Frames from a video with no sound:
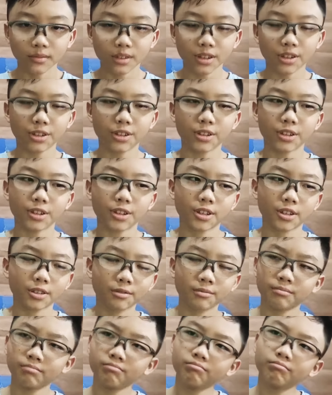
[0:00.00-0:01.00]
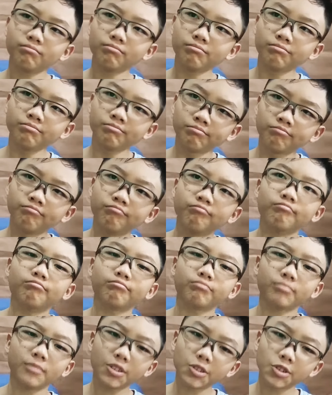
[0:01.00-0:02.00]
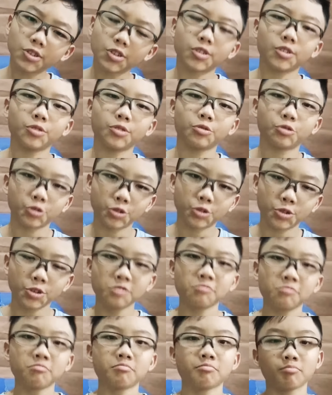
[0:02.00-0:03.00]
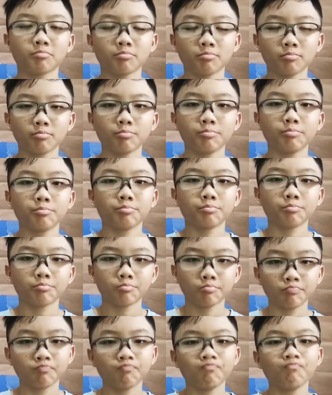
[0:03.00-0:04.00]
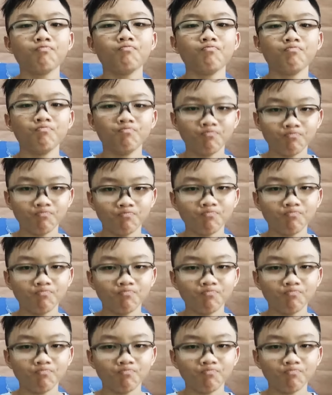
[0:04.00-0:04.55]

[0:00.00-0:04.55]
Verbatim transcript: He said, Hmm, this is interesting. Hmm.